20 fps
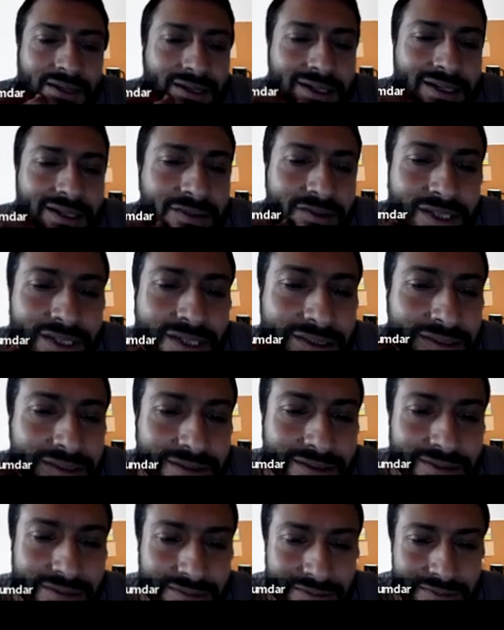uh, you can,
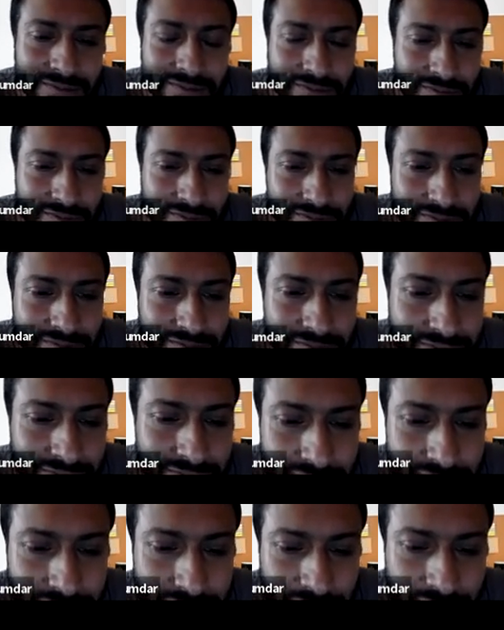mm,
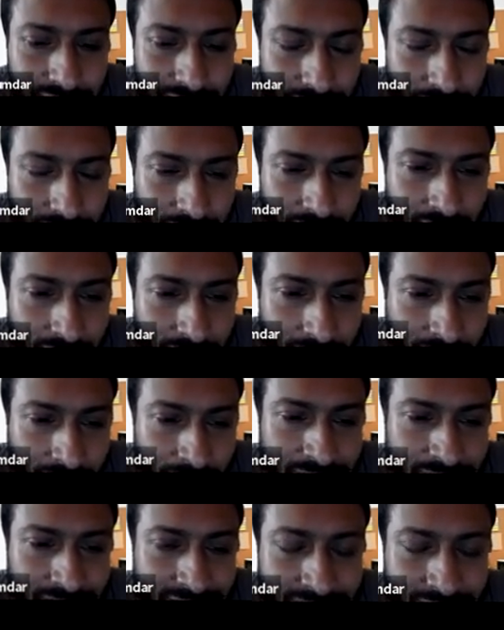I
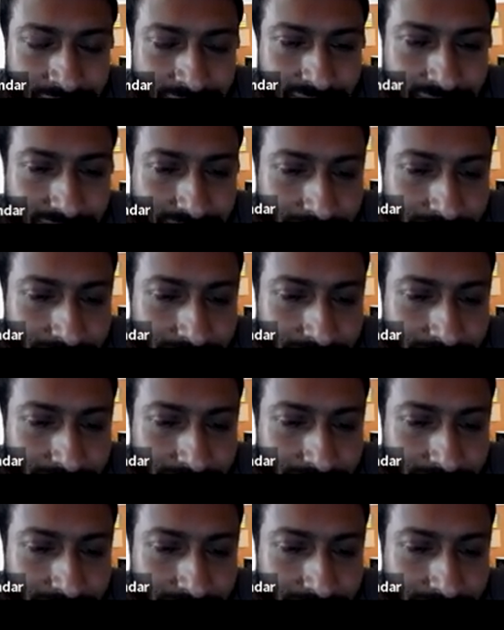mean, these are